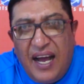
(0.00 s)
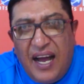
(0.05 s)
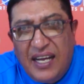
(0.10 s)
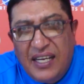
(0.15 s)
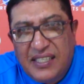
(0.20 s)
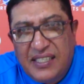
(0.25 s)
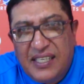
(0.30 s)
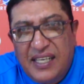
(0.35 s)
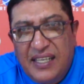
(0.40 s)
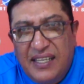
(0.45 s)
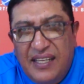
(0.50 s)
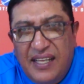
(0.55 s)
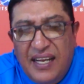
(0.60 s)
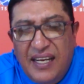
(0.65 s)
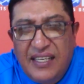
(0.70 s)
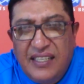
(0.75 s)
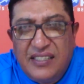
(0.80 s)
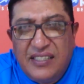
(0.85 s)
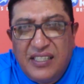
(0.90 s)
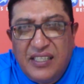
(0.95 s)
I said that
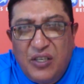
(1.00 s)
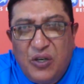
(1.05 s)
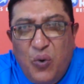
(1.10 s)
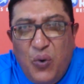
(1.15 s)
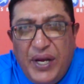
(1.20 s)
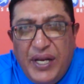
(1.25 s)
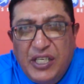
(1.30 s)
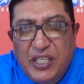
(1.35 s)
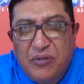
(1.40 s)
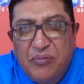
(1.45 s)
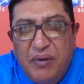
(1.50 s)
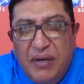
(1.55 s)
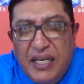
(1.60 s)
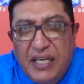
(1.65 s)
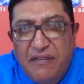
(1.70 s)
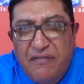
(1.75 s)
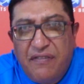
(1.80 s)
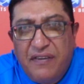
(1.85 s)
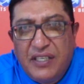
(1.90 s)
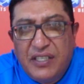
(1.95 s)
it's a Queen's
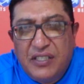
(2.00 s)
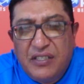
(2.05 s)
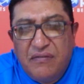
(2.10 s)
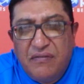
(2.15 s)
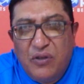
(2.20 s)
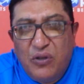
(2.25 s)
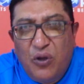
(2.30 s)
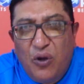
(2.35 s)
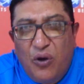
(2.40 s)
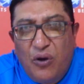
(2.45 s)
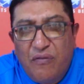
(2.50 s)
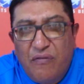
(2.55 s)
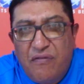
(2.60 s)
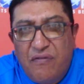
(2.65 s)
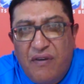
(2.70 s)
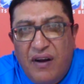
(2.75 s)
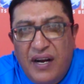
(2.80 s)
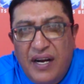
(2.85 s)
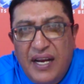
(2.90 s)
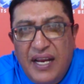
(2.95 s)
Plate Festival on
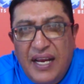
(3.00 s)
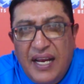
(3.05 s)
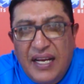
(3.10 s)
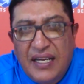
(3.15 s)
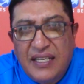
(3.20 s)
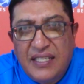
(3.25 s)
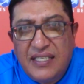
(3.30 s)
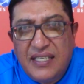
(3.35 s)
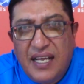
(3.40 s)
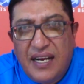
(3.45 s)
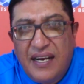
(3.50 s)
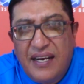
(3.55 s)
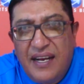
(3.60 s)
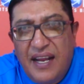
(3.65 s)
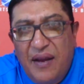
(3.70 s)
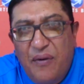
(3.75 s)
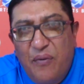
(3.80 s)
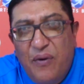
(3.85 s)
Friday and Saturday.